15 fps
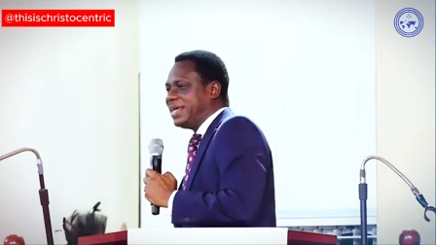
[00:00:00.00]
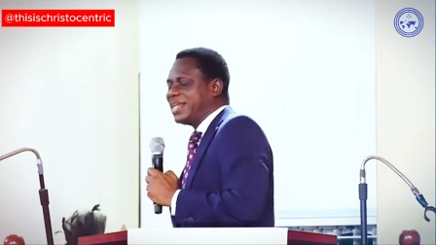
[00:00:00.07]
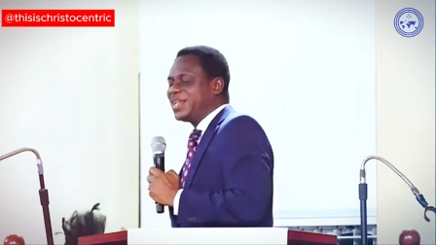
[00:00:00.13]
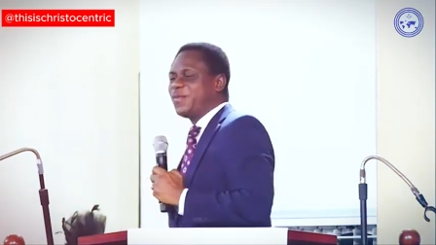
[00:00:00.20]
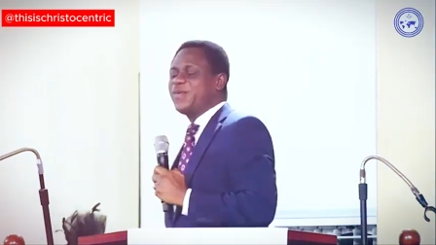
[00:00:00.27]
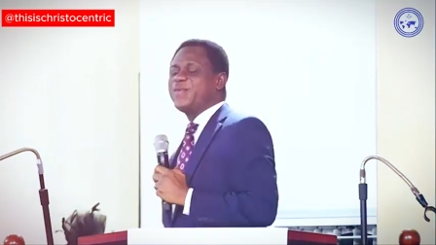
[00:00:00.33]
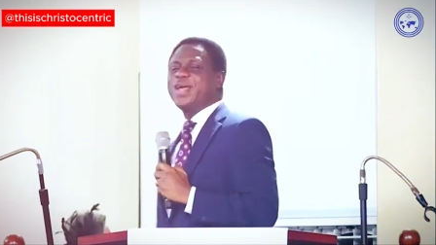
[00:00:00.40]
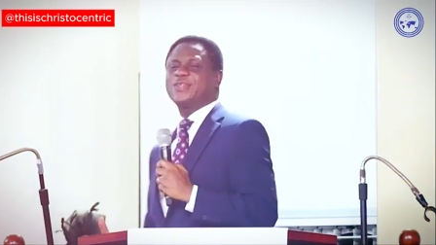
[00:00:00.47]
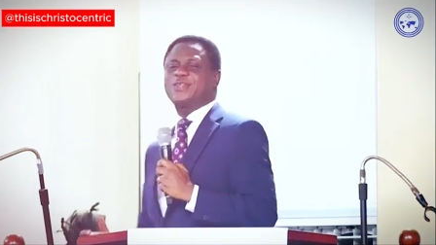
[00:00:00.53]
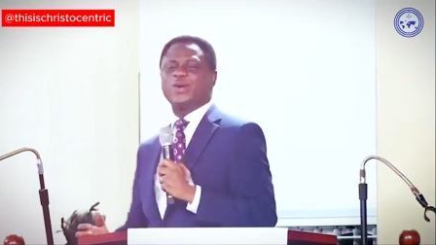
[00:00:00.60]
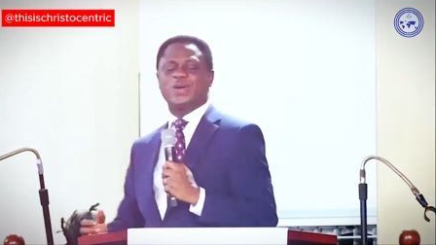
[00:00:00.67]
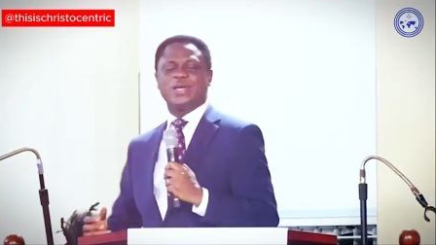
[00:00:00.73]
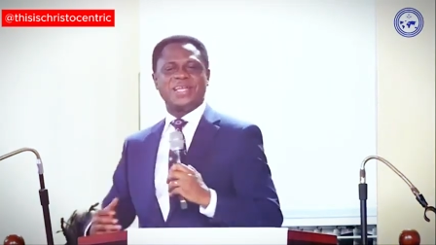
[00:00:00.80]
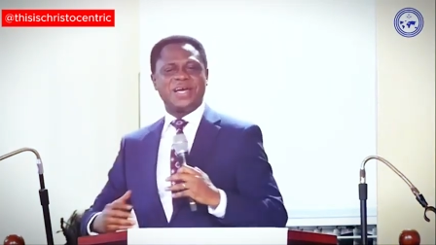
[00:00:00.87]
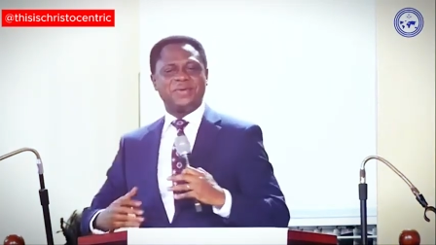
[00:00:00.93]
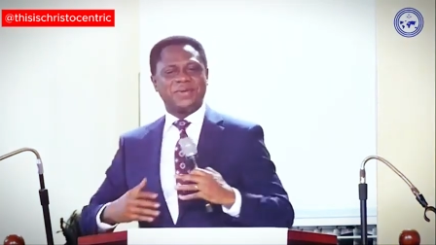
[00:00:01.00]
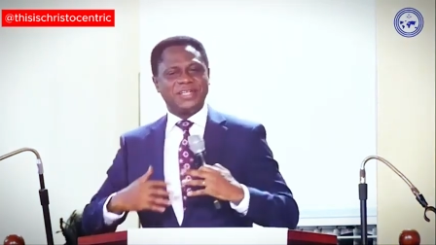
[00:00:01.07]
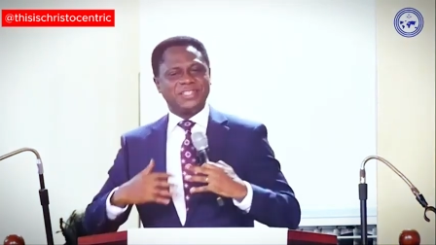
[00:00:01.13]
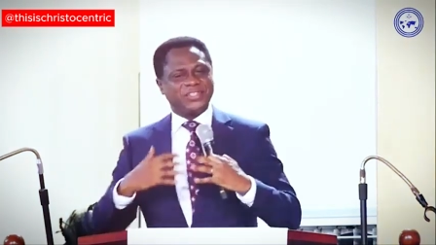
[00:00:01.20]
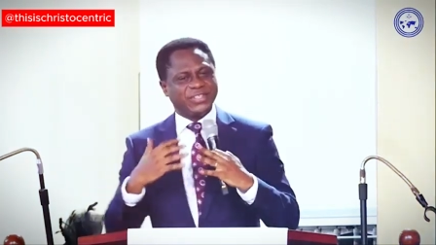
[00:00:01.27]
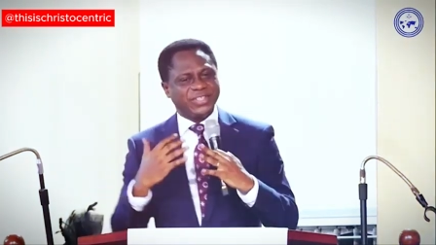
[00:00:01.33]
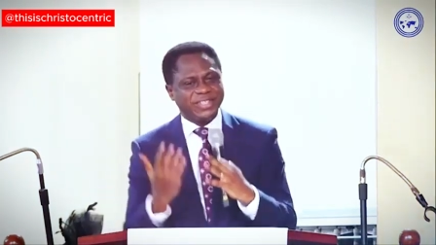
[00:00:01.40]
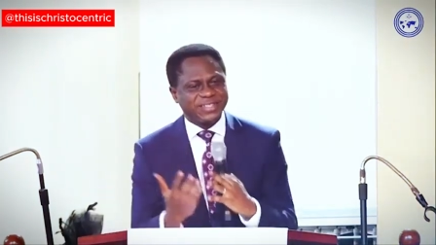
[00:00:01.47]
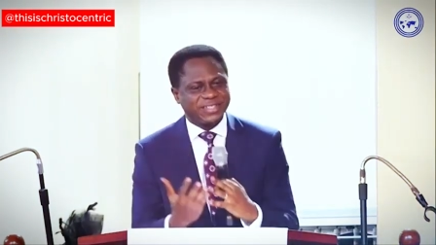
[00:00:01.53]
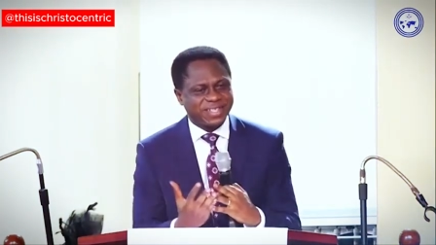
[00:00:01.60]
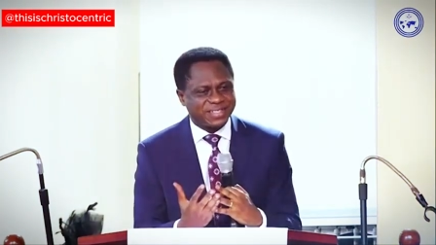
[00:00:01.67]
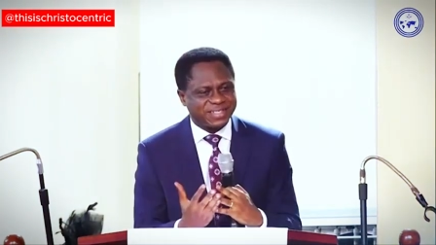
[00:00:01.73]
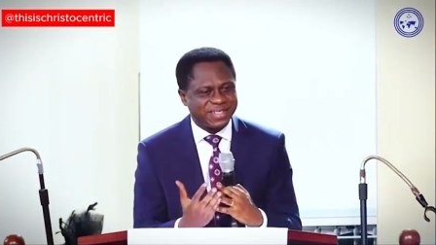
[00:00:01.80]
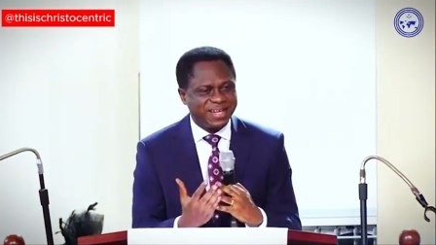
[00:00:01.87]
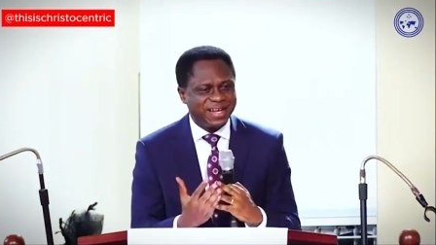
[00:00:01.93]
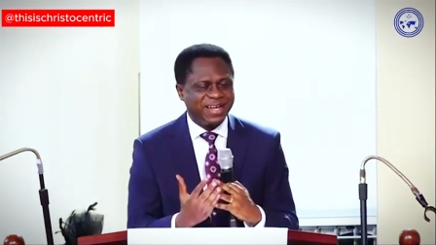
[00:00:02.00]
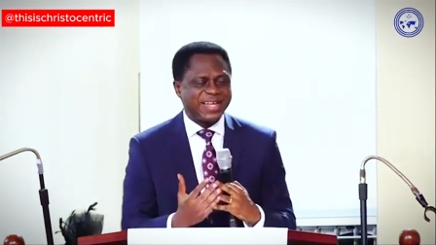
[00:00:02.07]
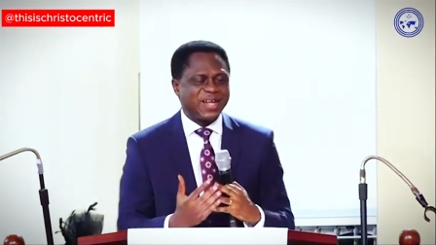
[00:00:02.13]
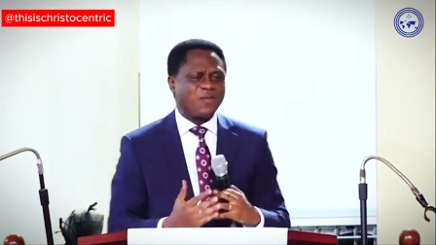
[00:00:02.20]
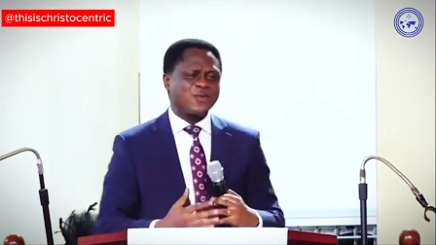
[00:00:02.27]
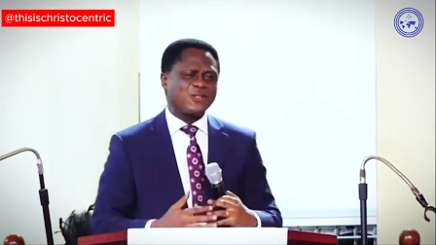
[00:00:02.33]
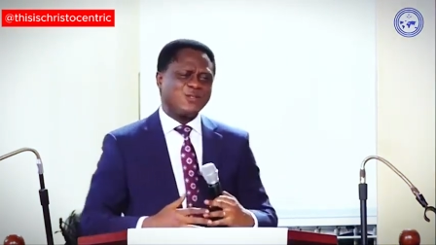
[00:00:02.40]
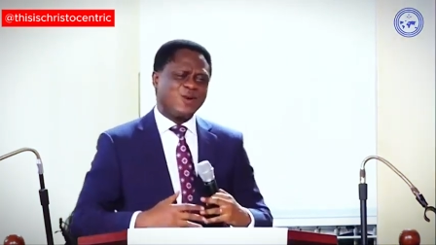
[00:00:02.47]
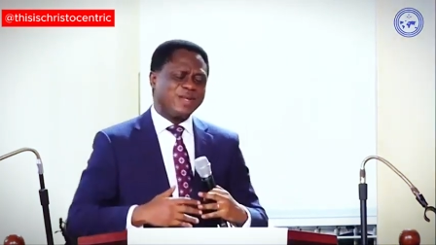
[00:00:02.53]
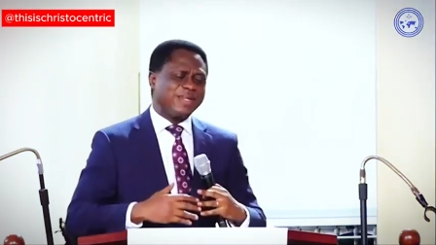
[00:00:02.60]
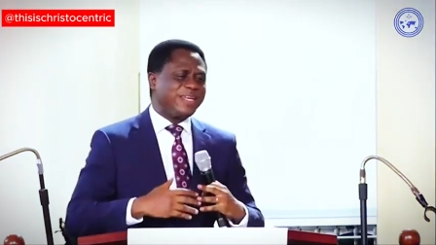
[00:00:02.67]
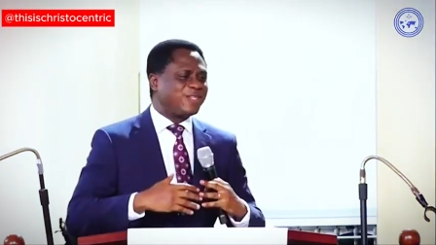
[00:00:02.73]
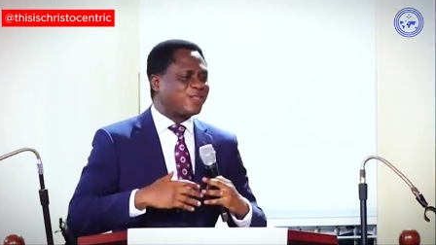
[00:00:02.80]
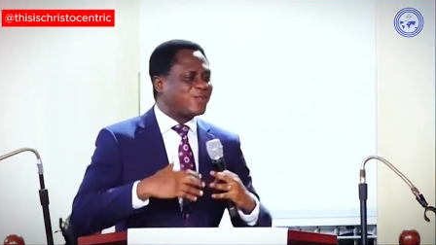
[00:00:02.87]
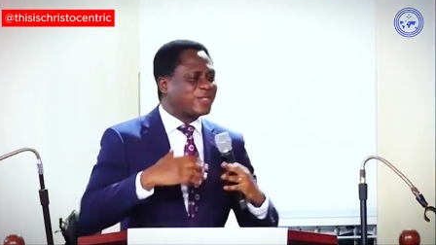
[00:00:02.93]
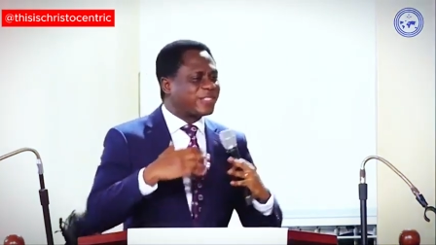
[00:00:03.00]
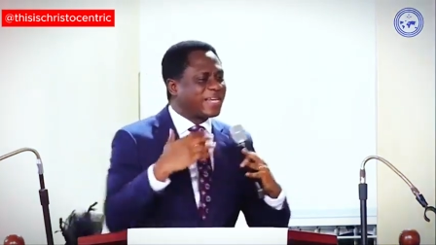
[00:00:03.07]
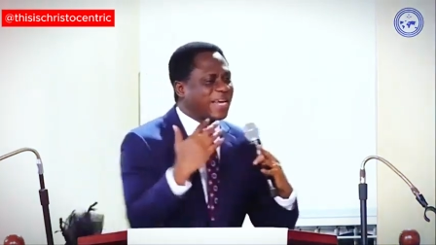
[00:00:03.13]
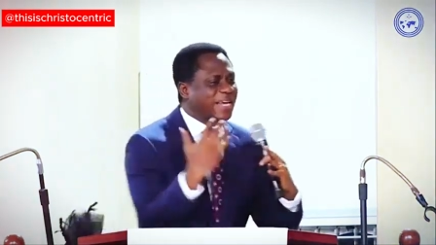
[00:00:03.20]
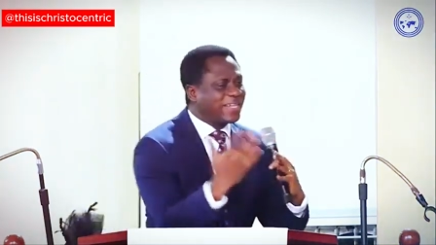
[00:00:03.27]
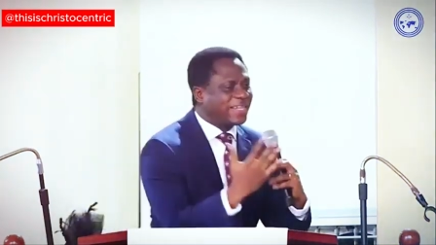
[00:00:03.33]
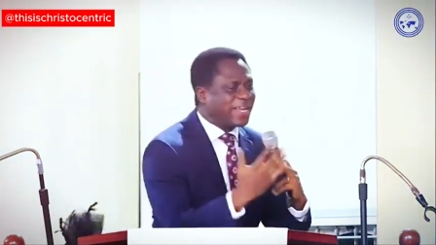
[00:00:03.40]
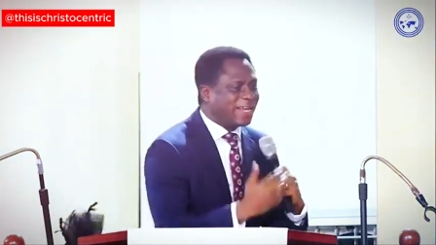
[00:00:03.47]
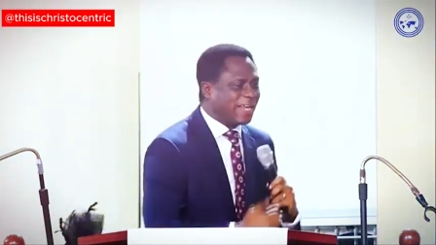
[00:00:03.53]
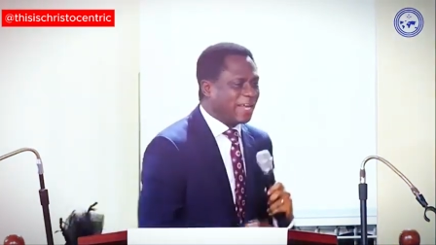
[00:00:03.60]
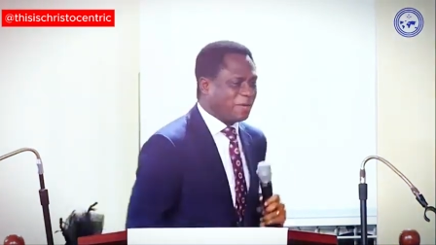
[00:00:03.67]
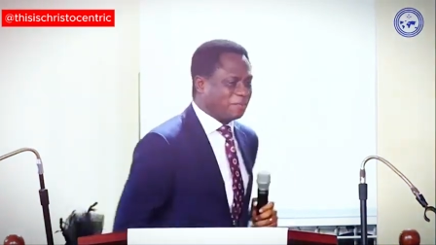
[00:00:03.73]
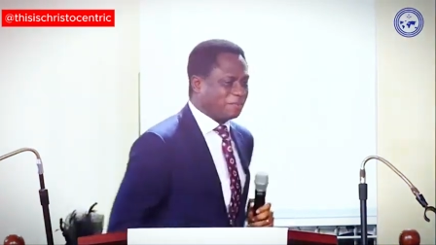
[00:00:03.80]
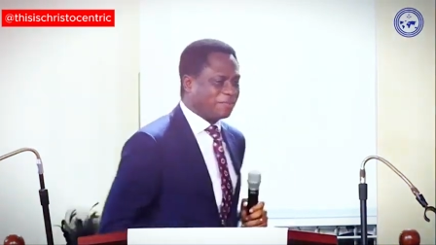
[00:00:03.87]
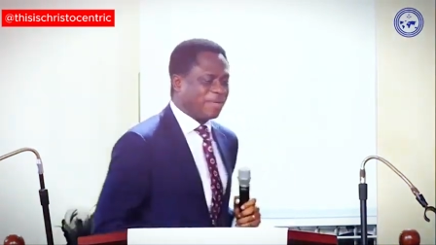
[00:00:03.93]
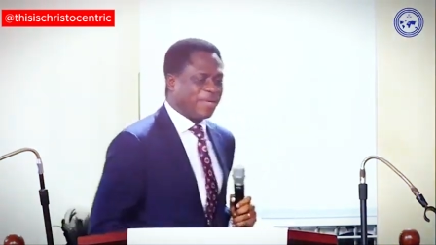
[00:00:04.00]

Then when we are talking about Jesus, there was no need to change the name.